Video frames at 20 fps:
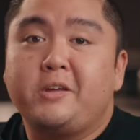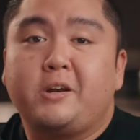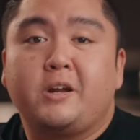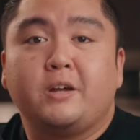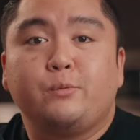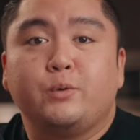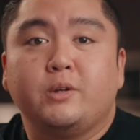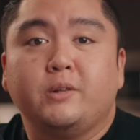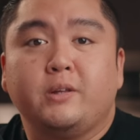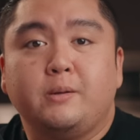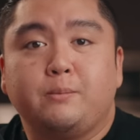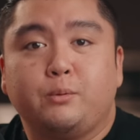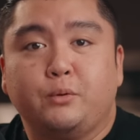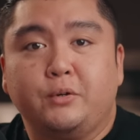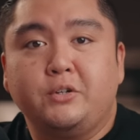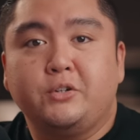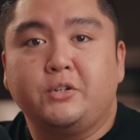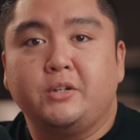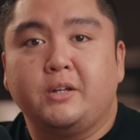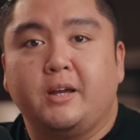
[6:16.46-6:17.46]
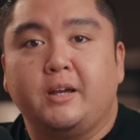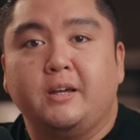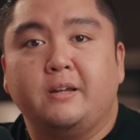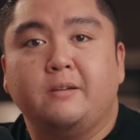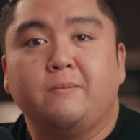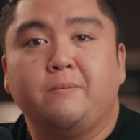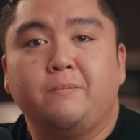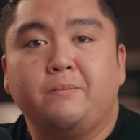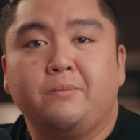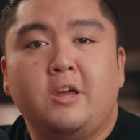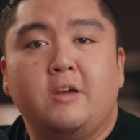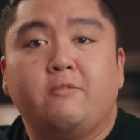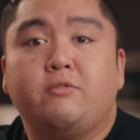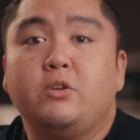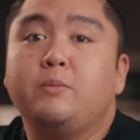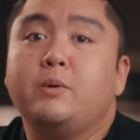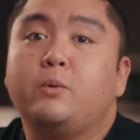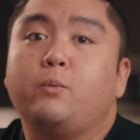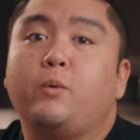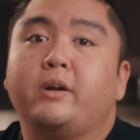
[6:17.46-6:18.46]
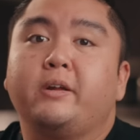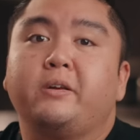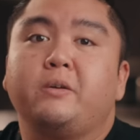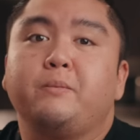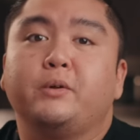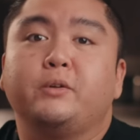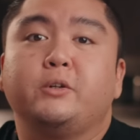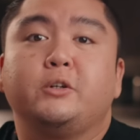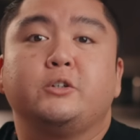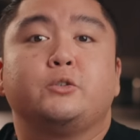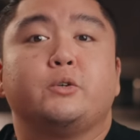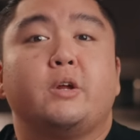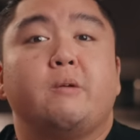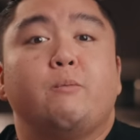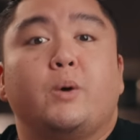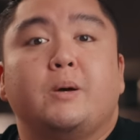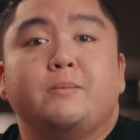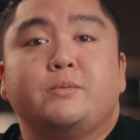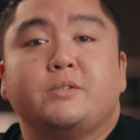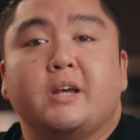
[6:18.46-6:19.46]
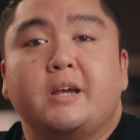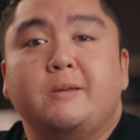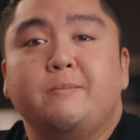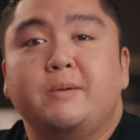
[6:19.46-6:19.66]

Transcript: that I really appreciate. If you've been wanting to build your dream website,